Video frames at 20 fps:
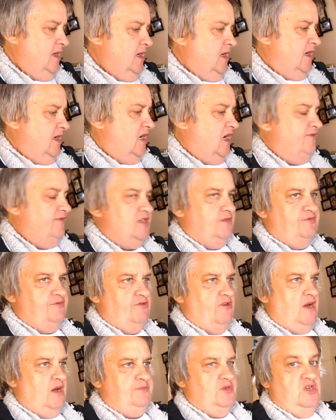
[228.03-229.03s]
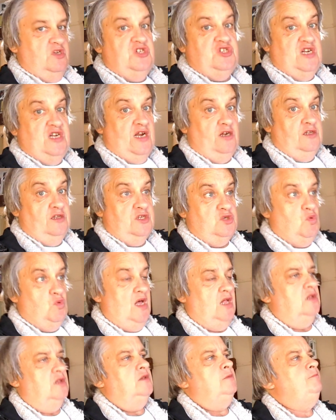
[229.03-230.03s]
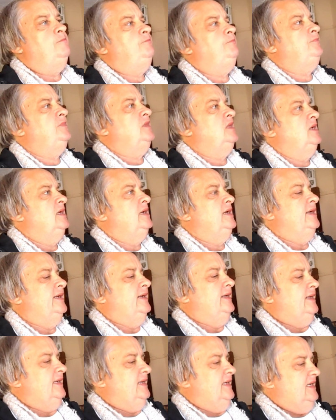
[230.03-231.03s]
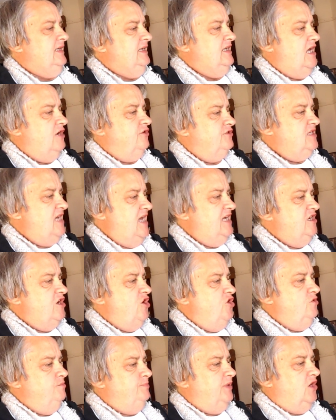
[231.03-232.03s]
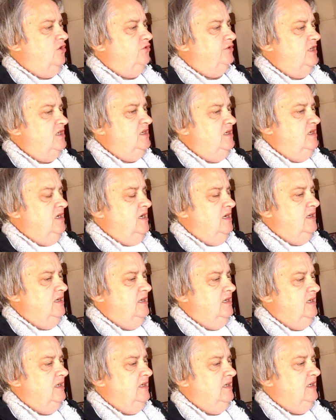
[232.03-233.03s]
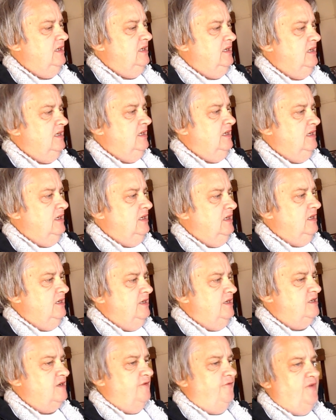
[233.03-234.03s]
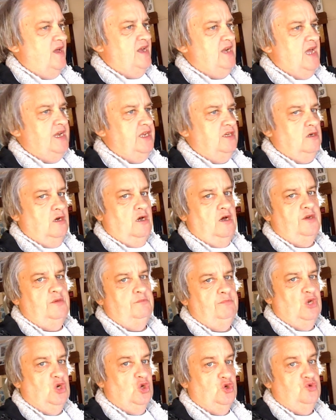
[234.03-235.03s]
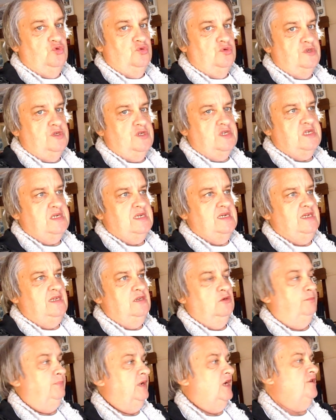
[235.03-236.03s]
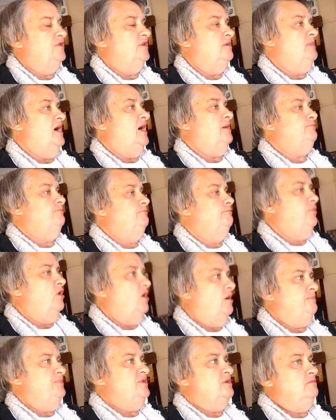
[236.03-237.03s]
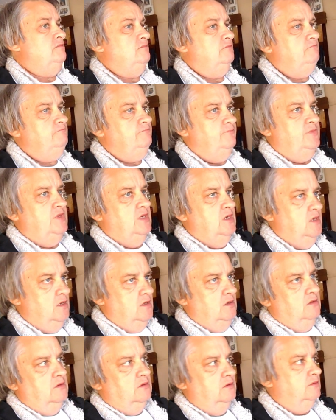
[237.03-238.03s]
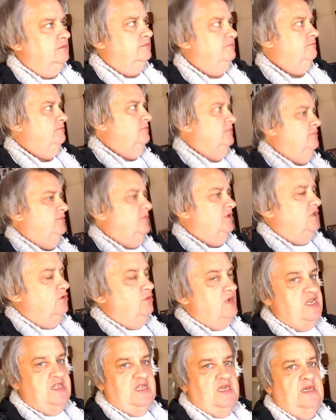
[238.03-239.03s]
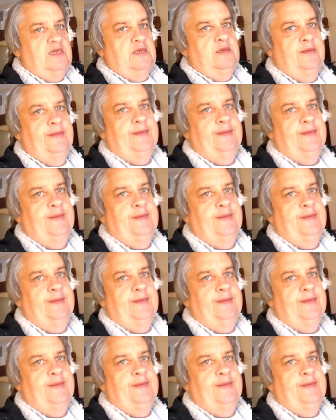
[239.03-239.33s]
and I've subscribed to his channel as well. Now, Tango Baldy is a fanatic on balloons. He'll blow them up, pop them, or do anything.